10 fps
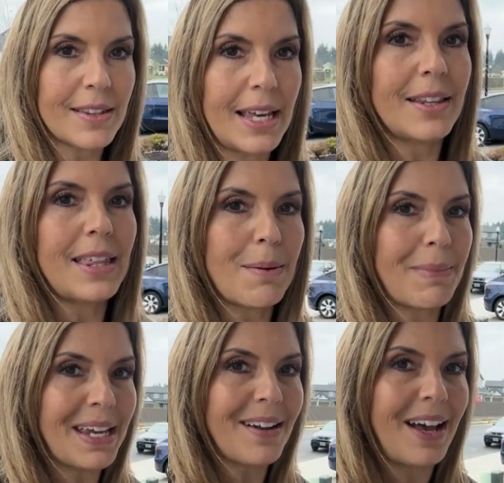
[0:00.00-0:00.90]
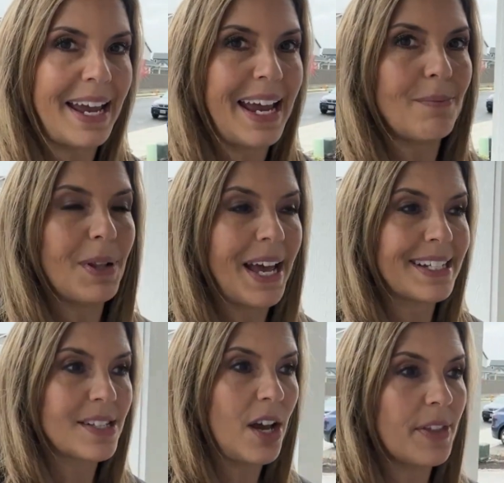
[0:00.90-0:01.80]
that they may not have
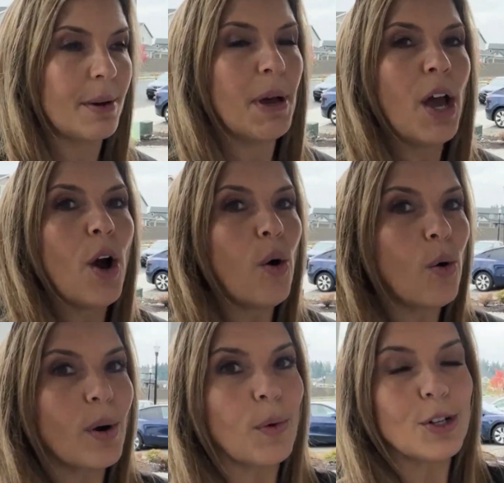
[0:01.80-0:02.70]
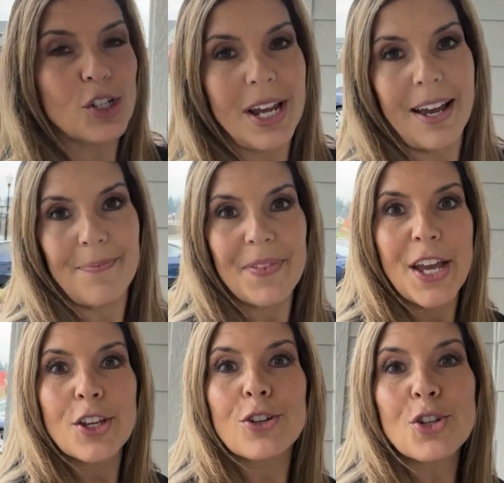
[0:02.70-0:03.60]
blinds on them, or worse yet,
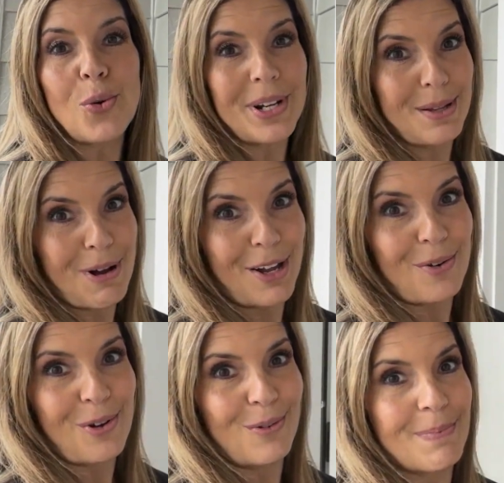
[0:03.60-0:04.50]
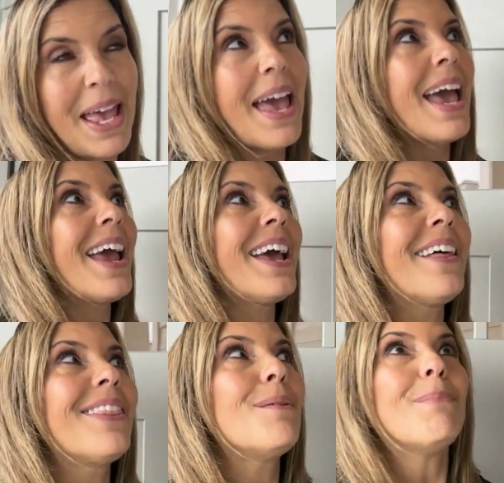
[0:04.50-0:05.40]
you're touring the model home,
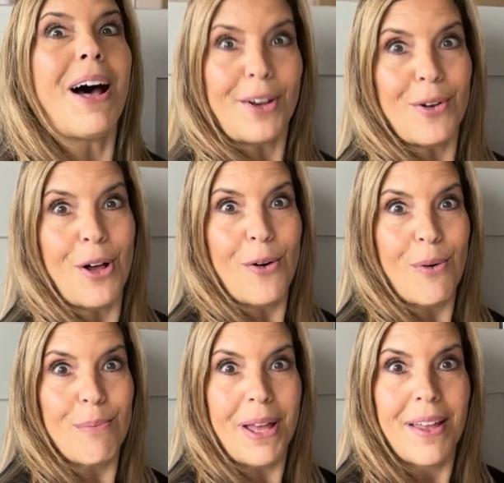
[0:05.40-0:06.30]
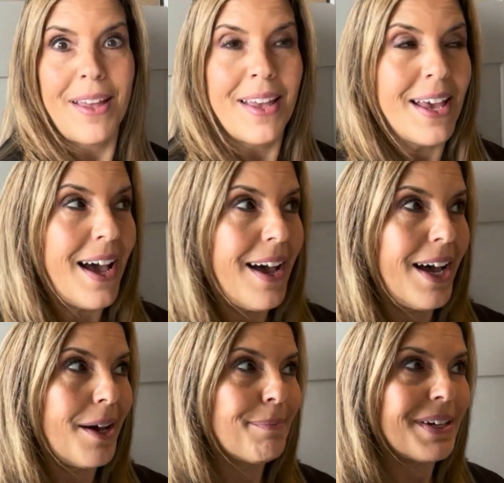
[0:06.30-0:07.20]
and the model home
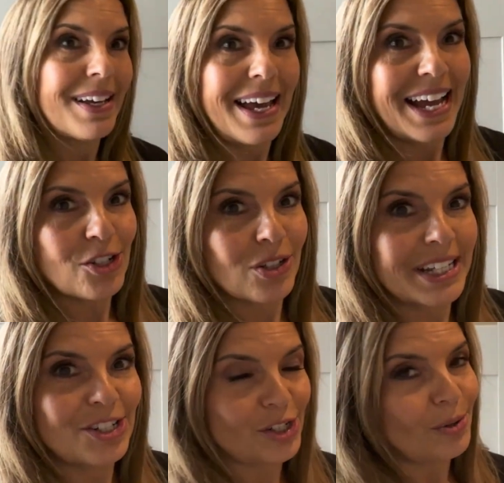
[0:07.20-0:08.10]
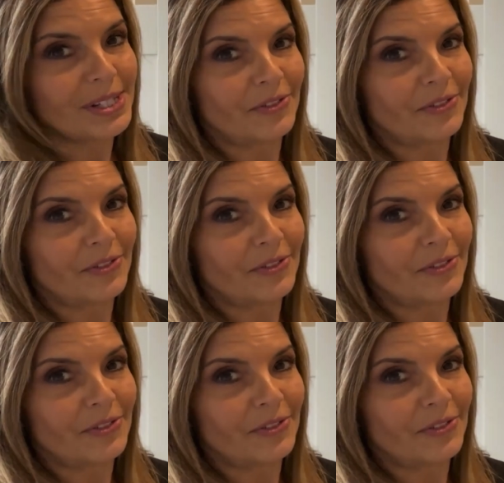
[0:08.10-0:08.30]
actually shows